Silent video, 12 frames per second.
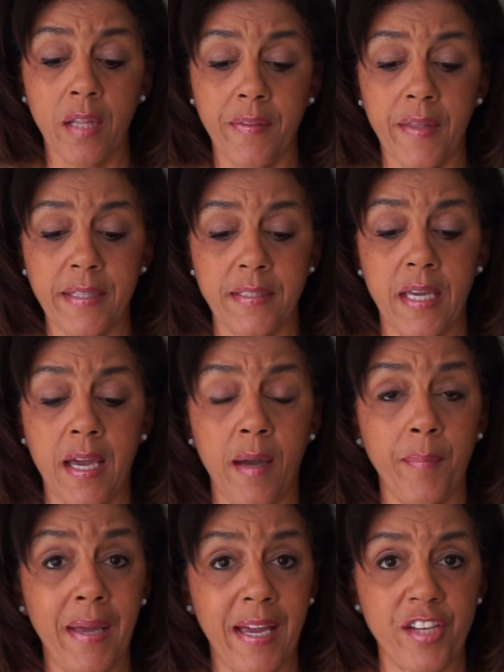that
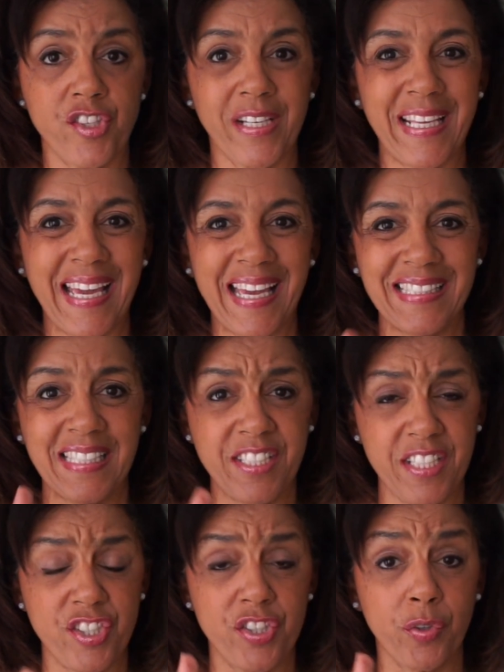actually has a
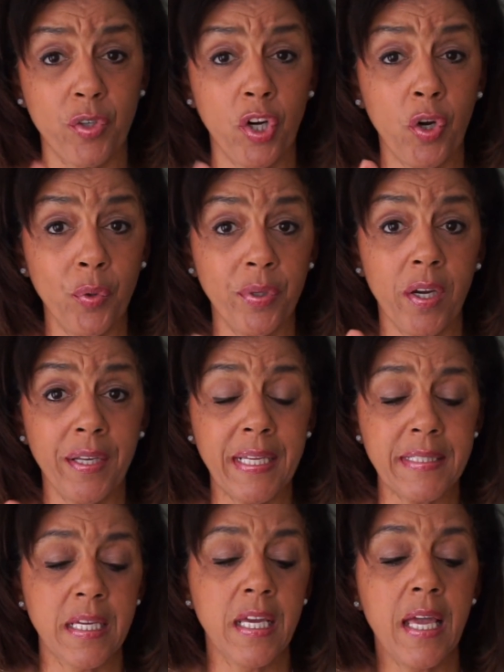digital code on
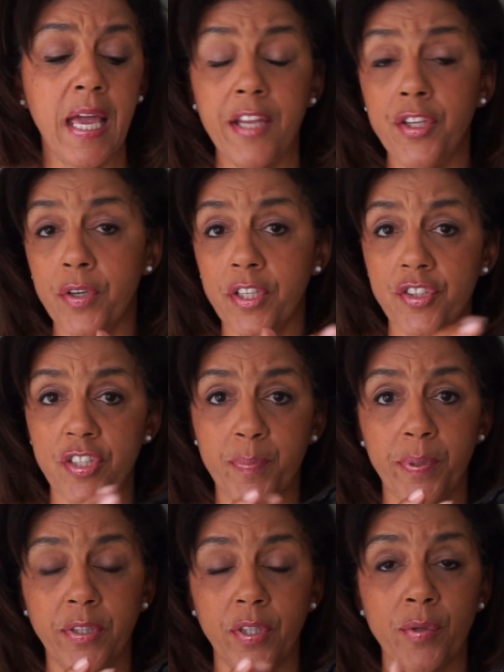it. And you can
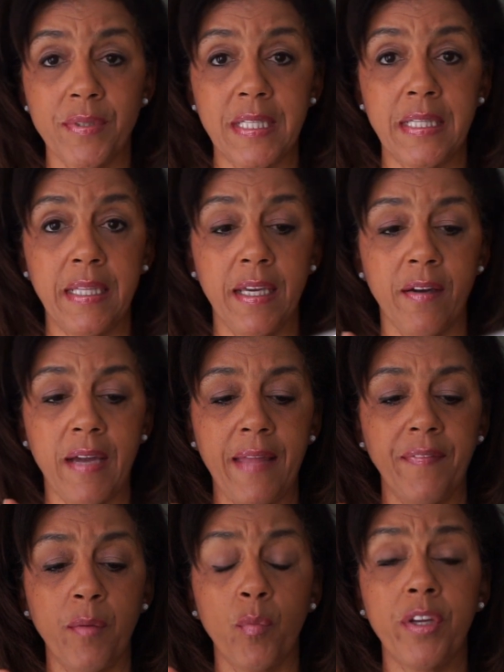just put those in there,
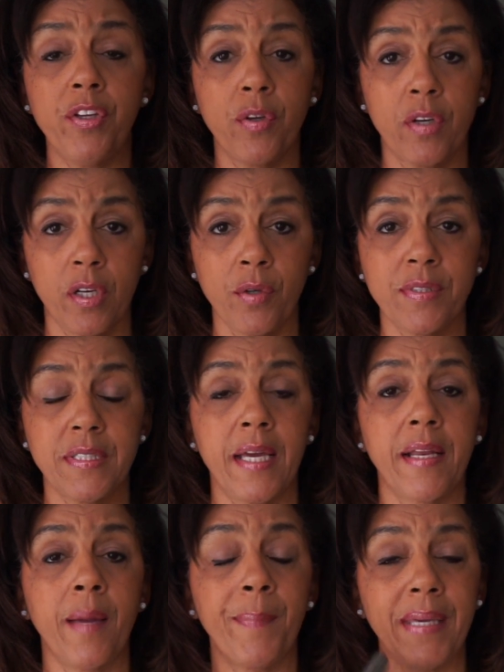and then when you close
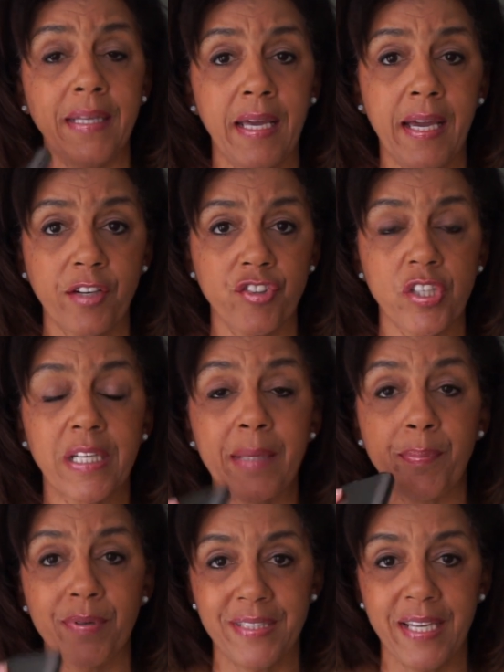that up, it actually
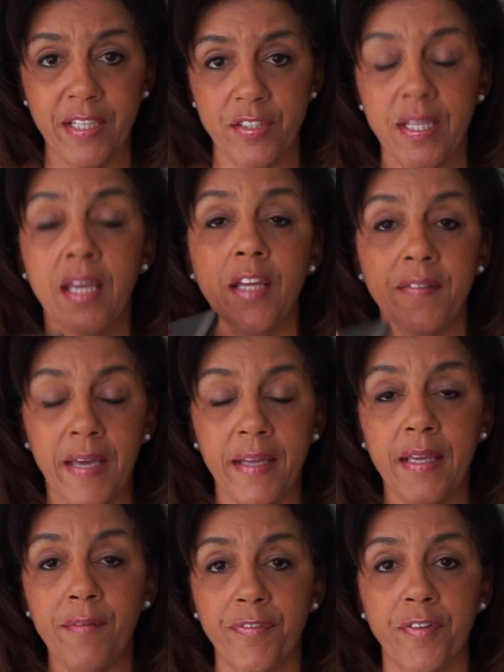protects
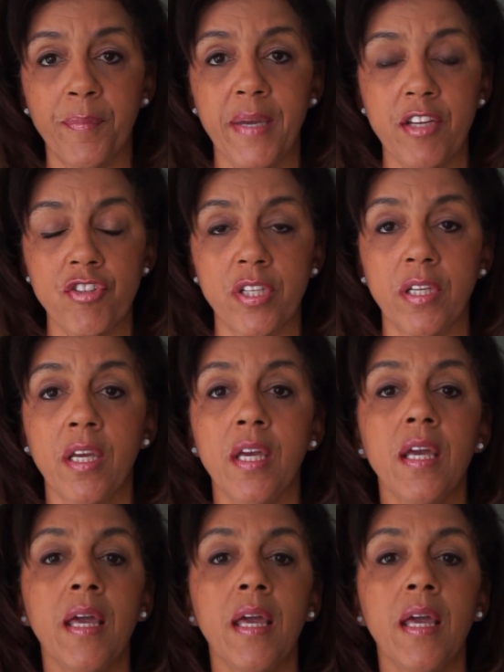that information.